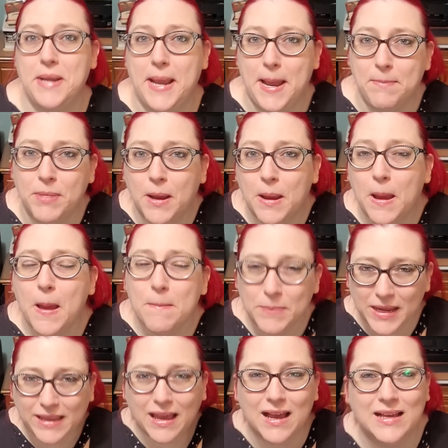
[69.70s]
nap
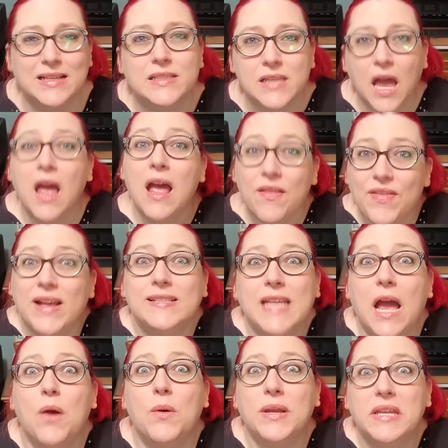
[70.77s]
because that's
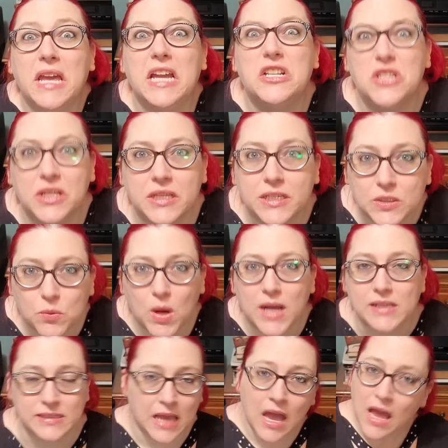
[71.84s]
how engaging this
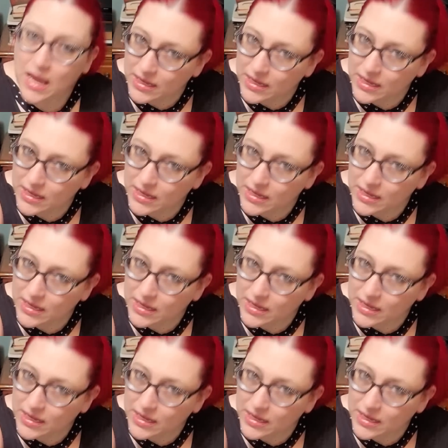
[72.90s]
was.